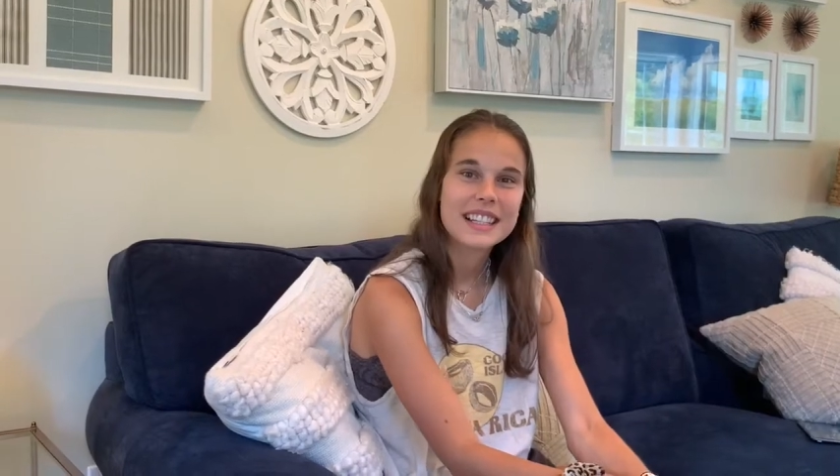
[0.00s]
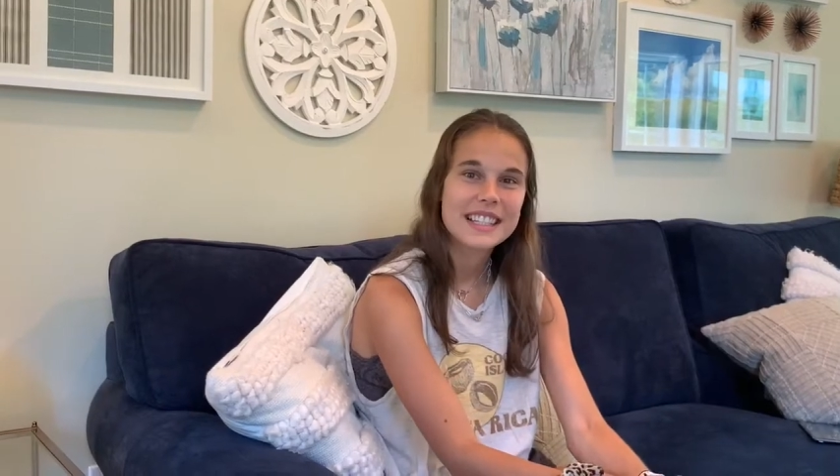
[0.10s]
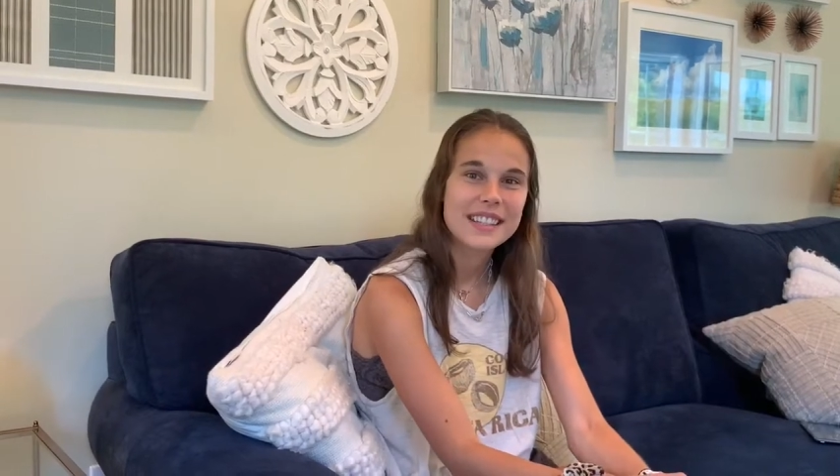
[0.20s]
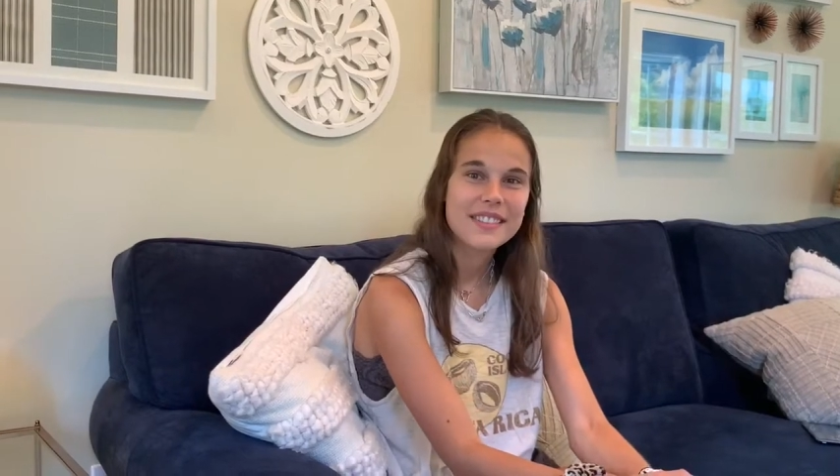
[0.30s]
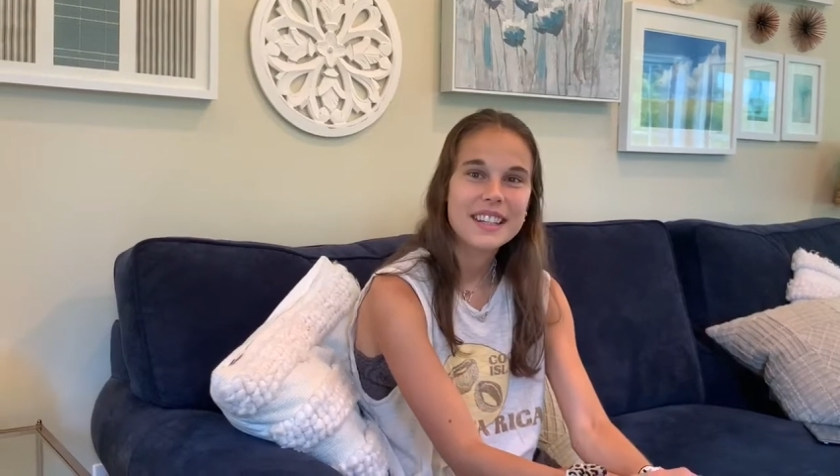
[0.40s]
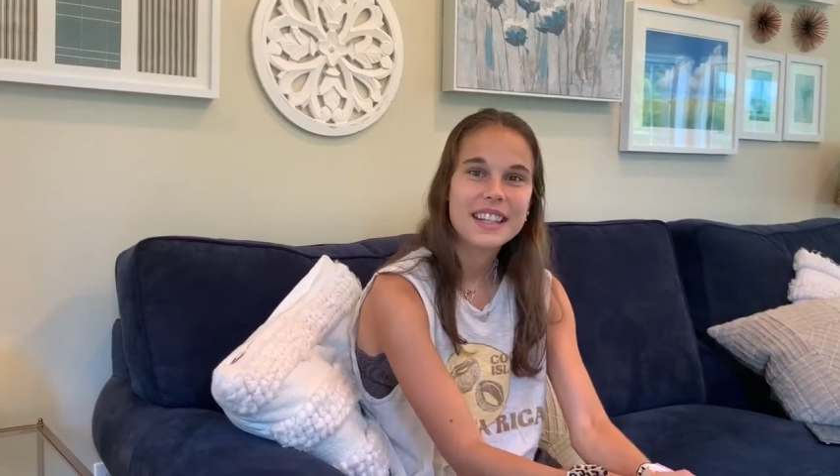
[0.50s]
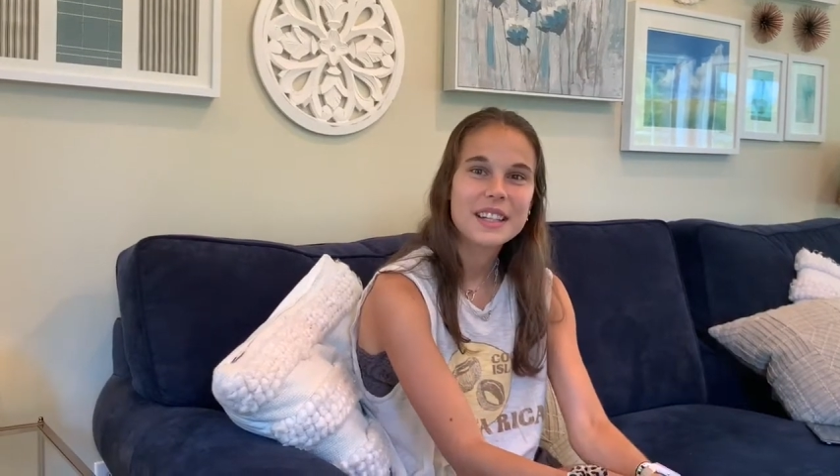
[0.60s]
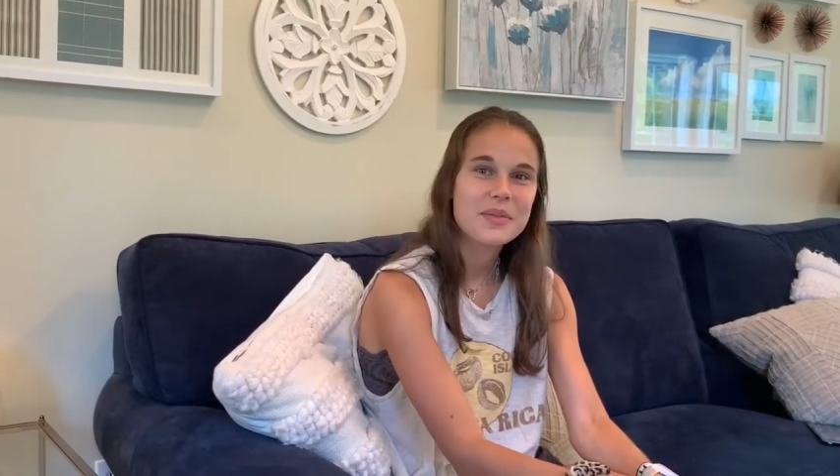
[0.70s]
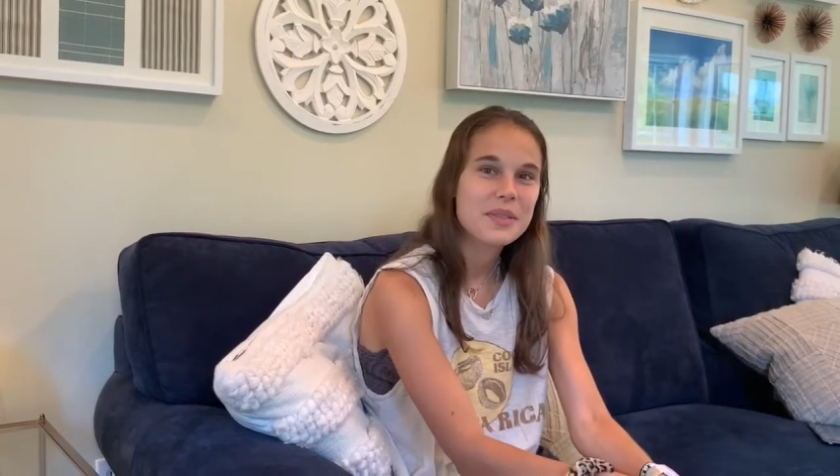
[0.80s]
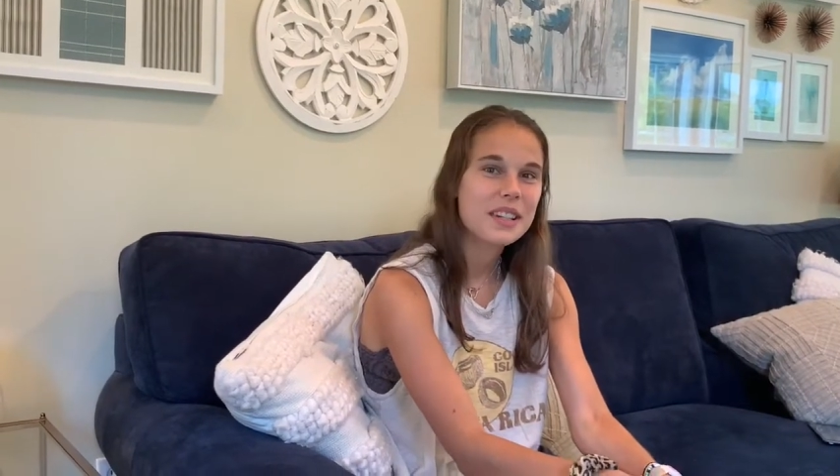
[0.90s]
TV,
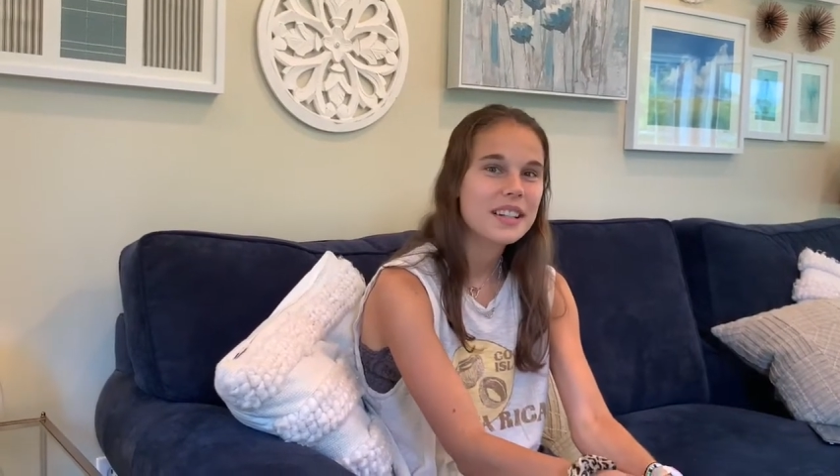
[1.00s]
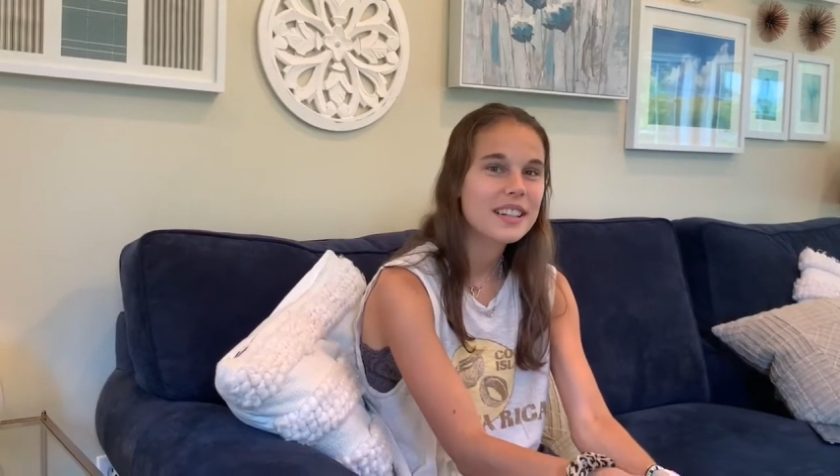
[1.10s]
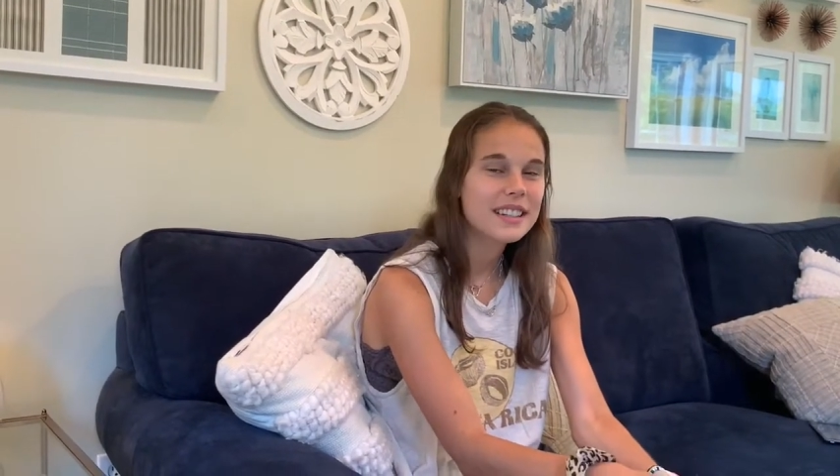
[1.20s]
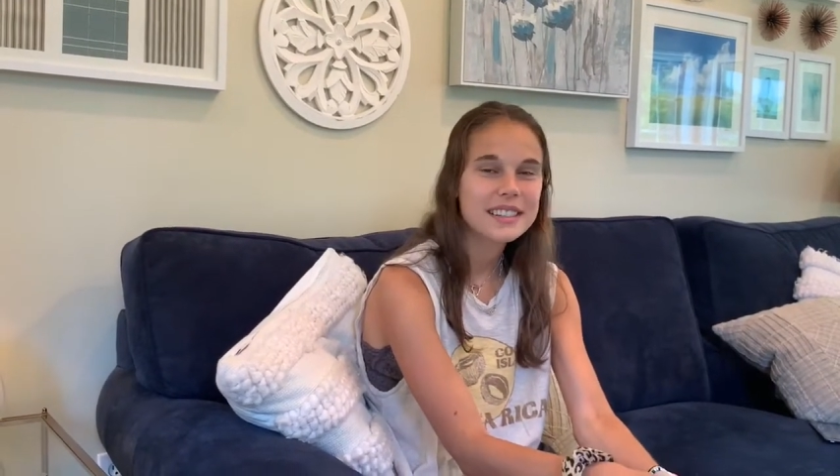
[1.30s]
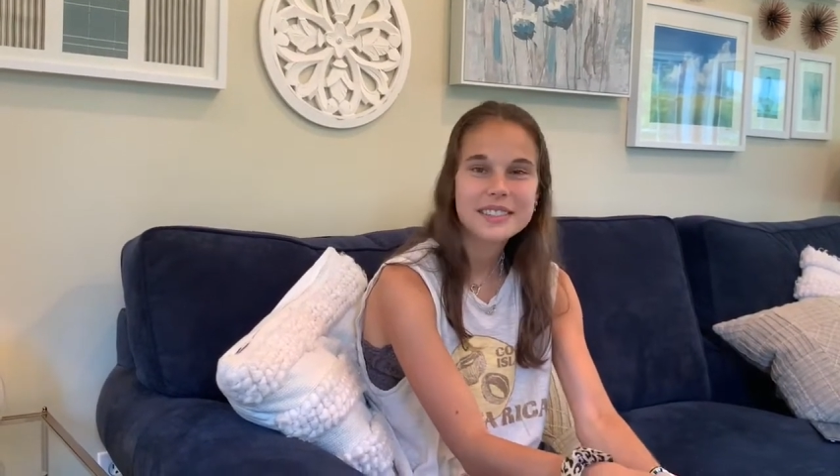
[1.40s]
computer,